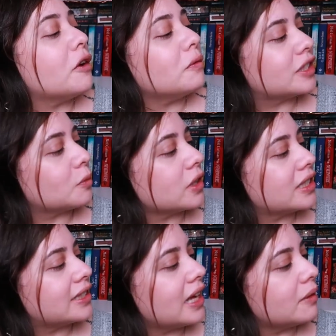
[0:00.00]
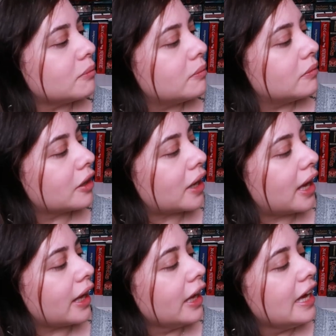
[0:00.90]
always want to say,
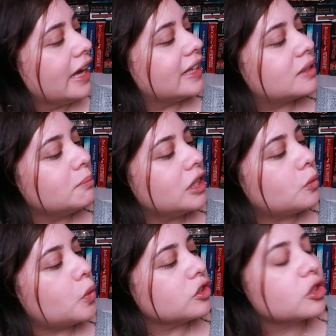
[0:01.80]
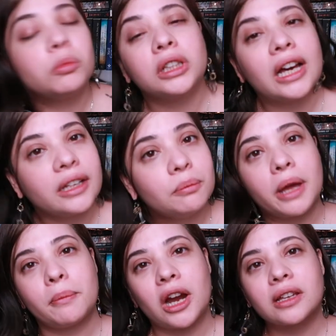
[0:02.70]
okay, it's Midwinter Blood
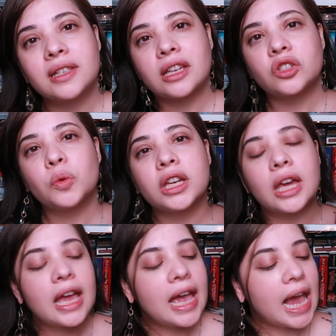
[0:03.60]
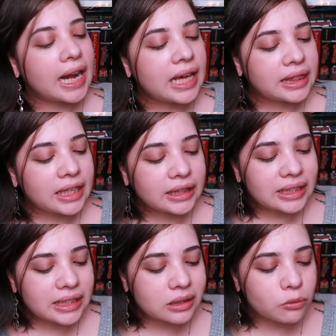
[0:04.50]
by Marcus Sedgwick. And I think
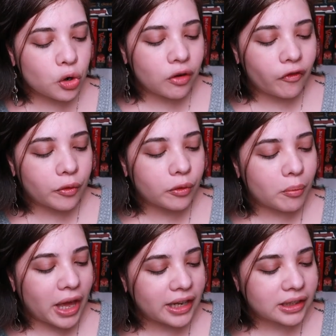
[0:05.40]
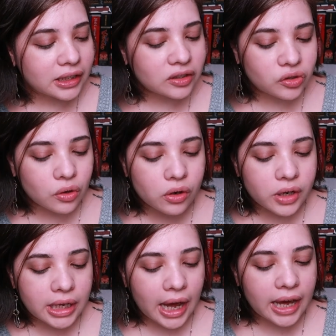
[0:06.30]
this is more of a romantic story,
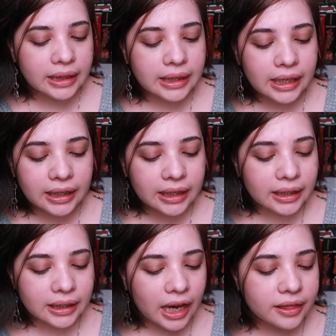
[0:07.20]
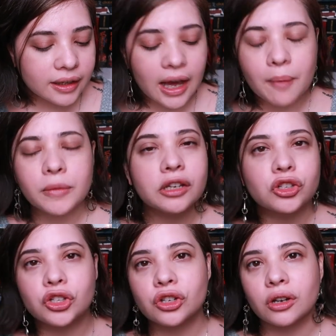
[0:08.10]
I think, I'm not
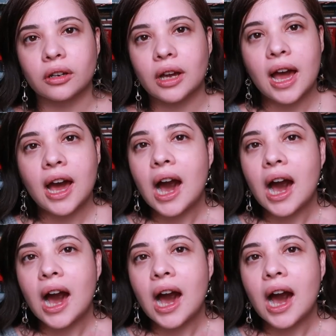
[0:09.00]
sure